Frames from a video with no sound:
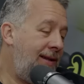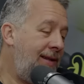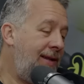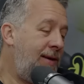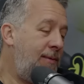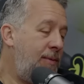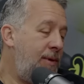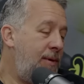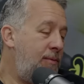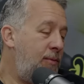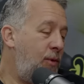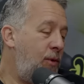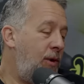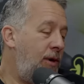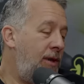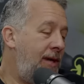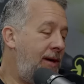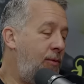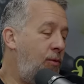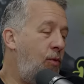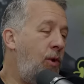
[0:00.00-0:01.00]
little bit more.
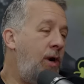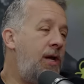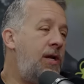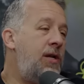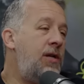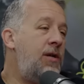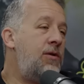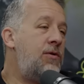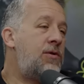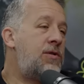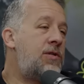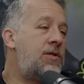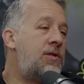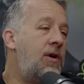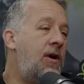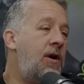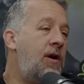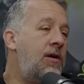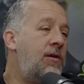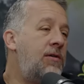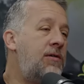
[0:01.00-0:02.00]
Then, when do you
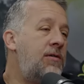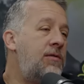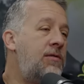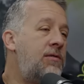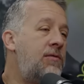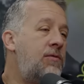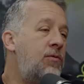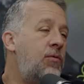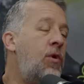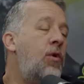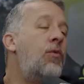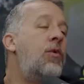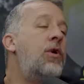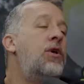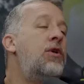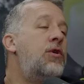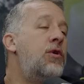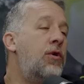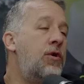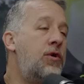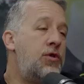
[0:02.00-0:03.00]
start what were
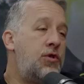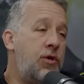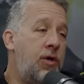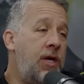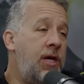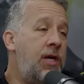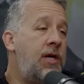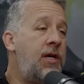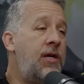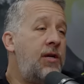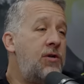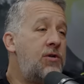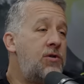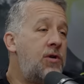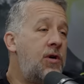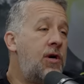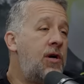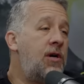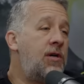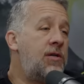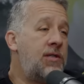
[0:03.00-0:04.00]
you doing? Drinking,
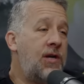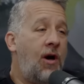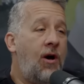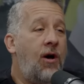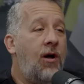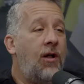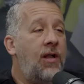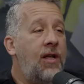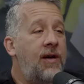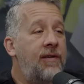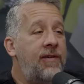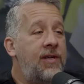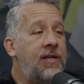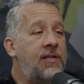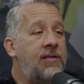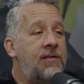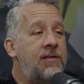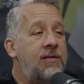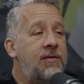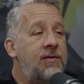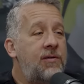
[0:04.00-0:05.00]
drugs, drinking,
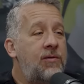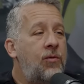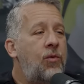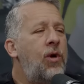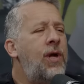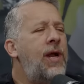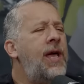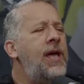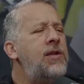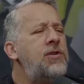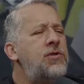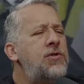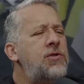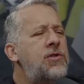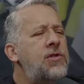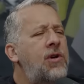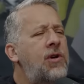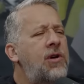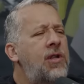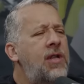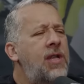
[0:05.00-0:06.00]
drugs. It? My what dad, age you start